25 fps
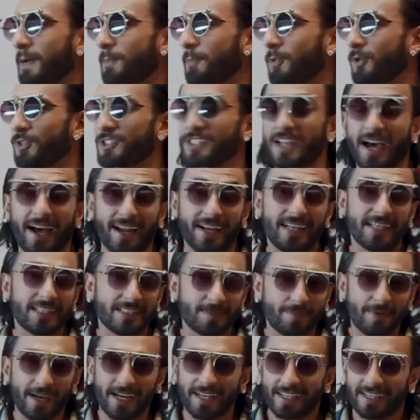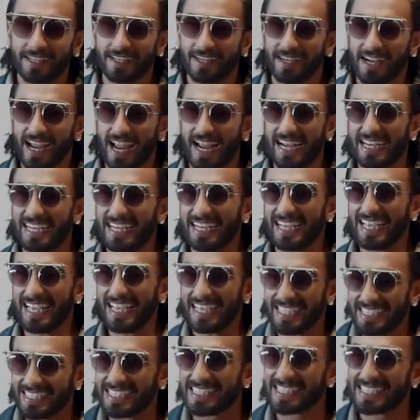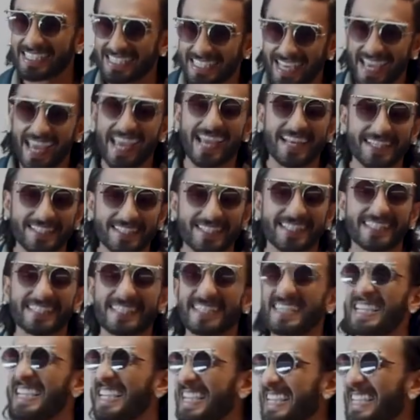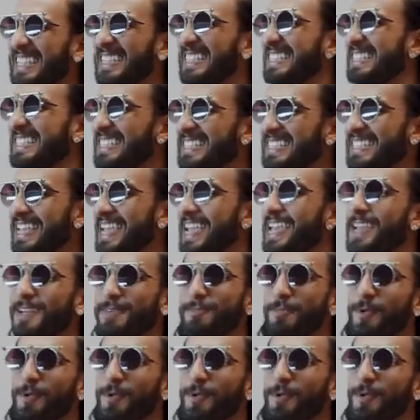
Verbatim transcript: most unexpected and insane, just insane